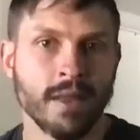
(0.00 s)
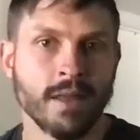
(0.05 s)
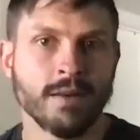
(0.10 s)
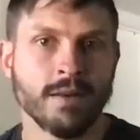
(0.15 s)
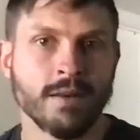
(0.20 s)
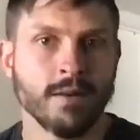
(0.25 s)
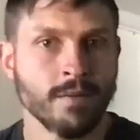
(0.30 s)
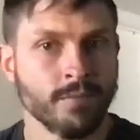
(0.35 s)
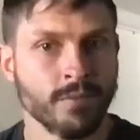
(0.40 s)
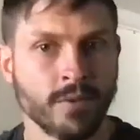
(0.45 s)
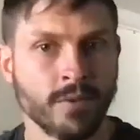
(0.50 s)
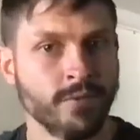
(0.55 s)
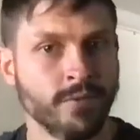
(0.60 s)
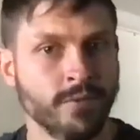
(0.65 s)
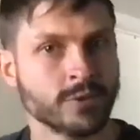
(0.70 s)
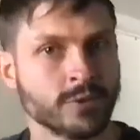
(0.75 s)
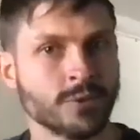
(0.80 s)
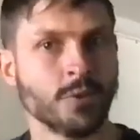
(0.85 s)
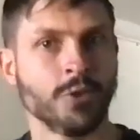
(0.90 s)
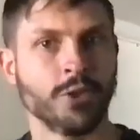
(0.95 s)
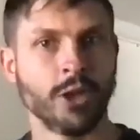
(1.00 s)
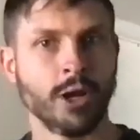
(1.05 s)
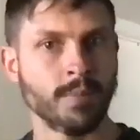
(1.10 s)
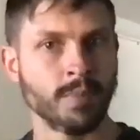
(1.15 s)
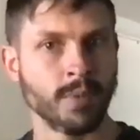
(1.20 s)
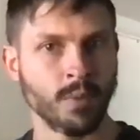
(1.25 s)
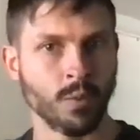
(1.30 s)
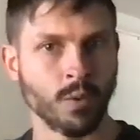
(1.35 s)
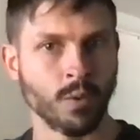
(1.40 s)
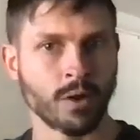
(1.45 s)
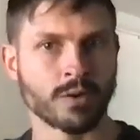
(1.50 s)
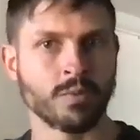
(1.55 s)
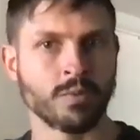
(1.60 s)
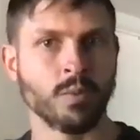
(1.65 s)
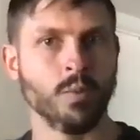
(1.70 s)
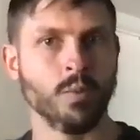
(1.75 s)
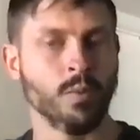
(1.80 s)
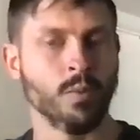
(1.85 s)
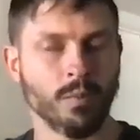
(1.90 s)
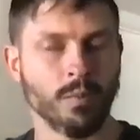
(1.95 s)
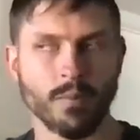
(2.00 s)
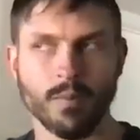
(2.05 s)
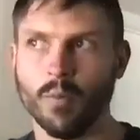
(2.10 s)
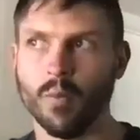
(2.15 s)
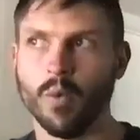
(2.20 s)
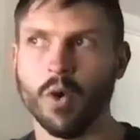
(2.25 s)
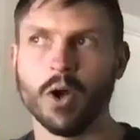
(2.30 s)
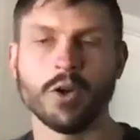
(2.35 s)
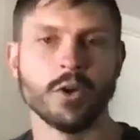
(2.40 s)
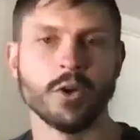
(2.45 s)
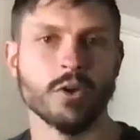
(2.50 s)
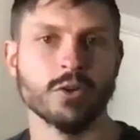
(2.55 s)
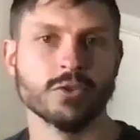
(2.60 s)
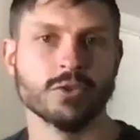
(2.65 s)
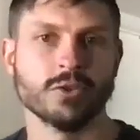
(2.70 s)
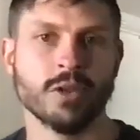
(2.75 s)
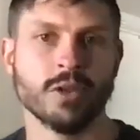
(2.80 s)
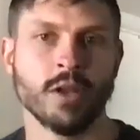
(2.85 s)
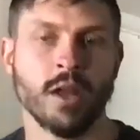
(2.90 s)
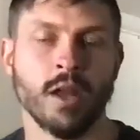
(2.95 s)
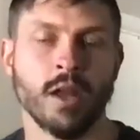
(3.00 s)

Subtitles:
And the physical therapy worked wonders